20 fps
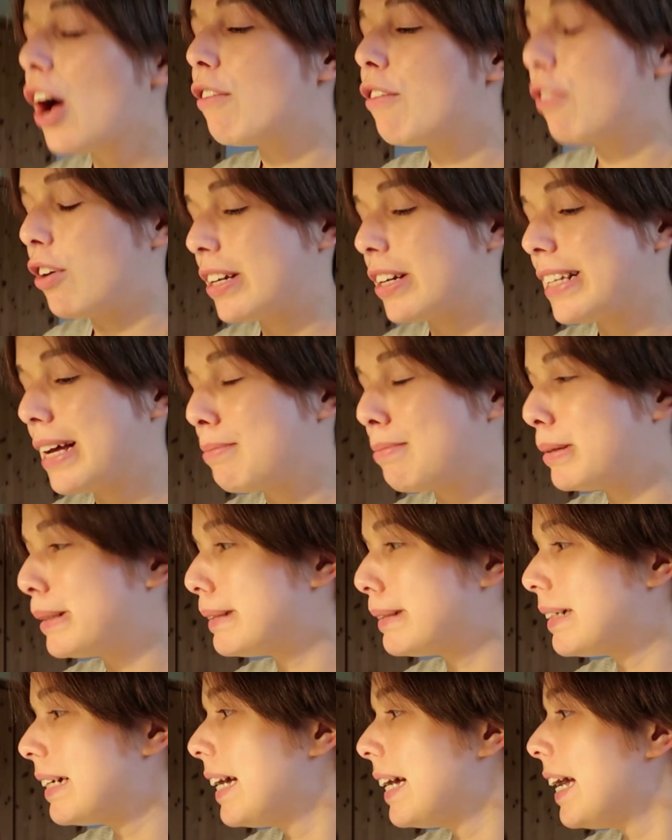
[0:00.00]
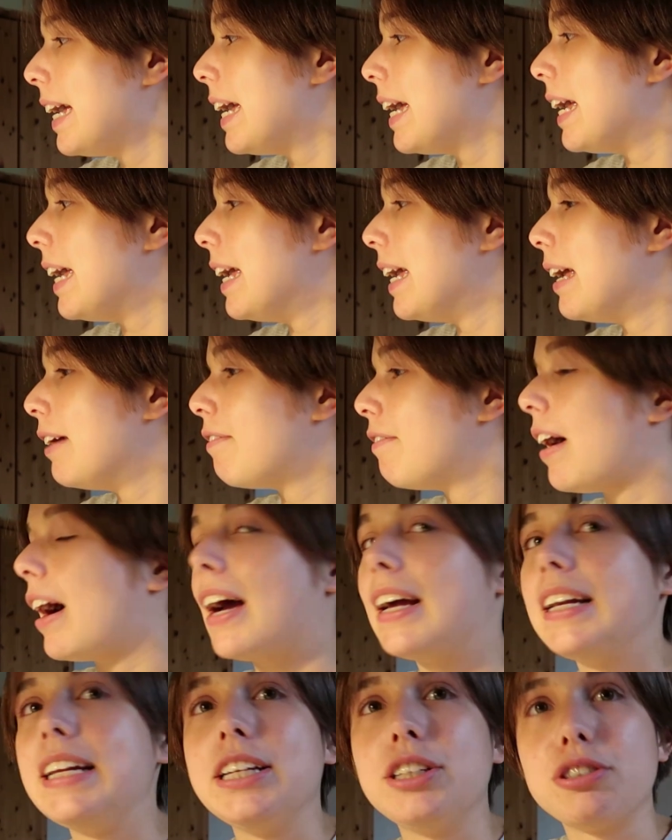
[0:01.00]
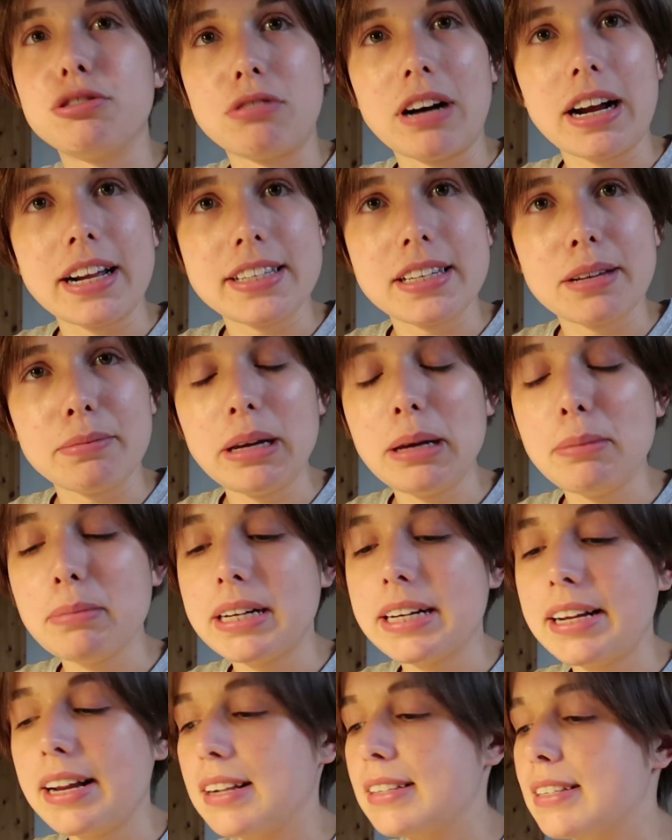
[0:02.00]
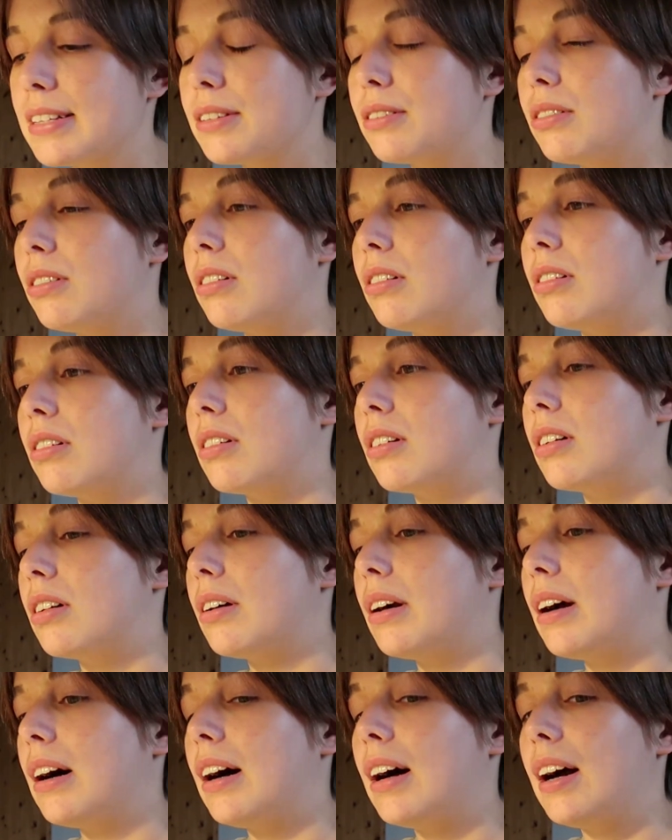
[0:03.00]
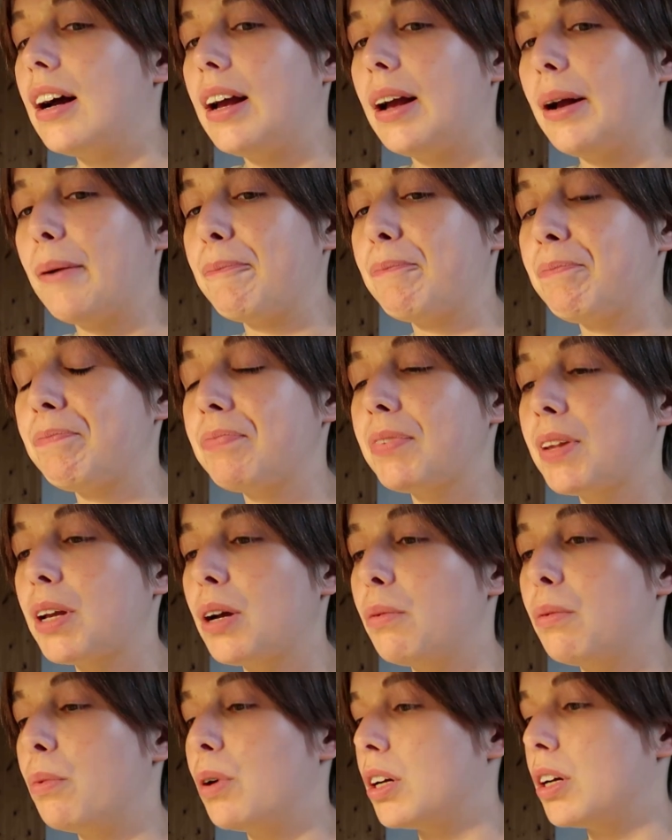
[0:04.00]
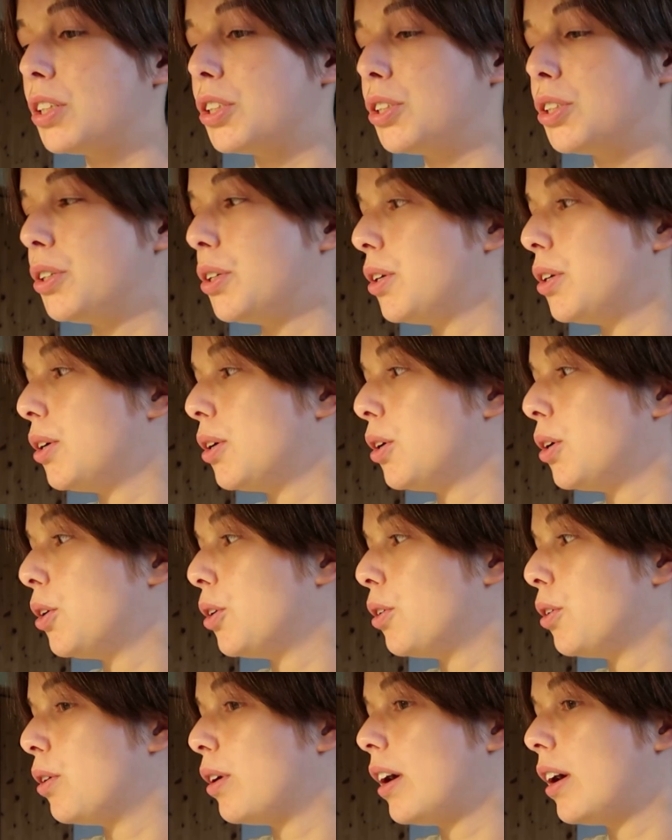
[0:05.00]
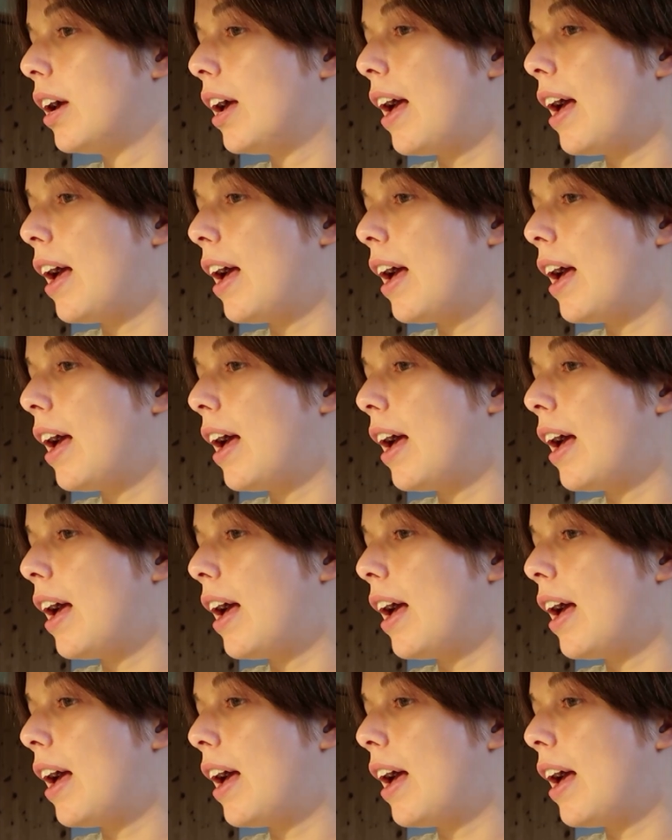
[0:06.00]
For example, if I need to write some emails, or I want to